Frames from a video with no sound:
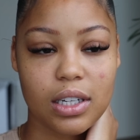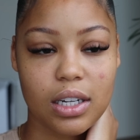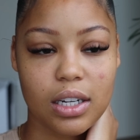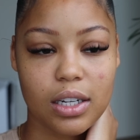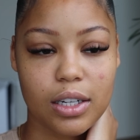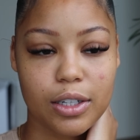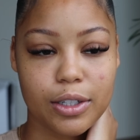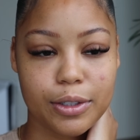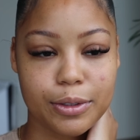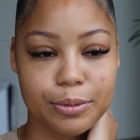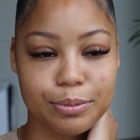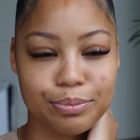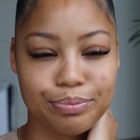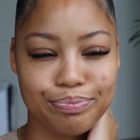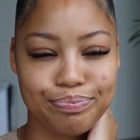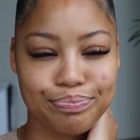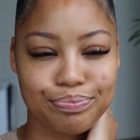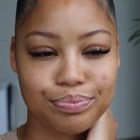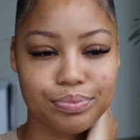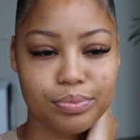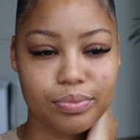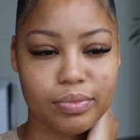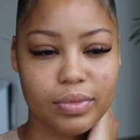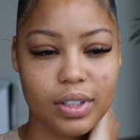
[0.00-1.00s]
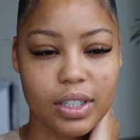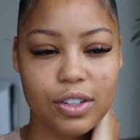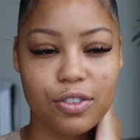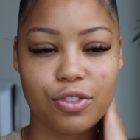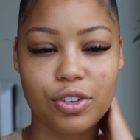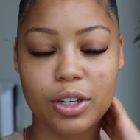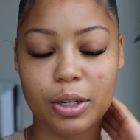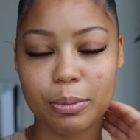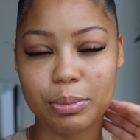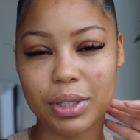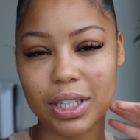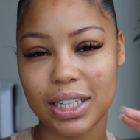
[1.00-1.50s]

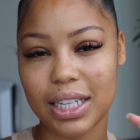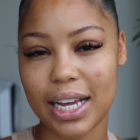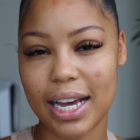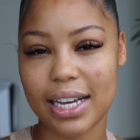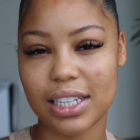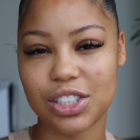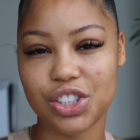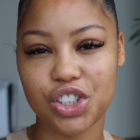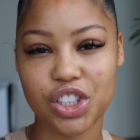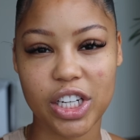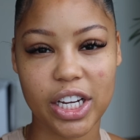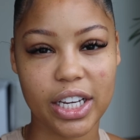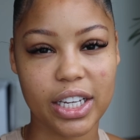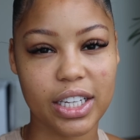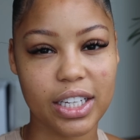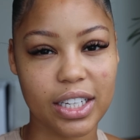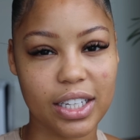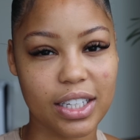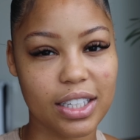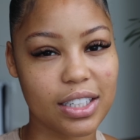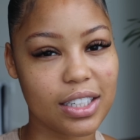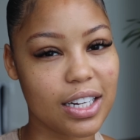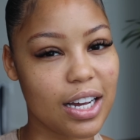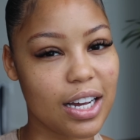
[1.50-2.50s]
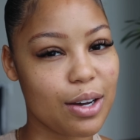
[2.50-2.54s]
From the last check-in,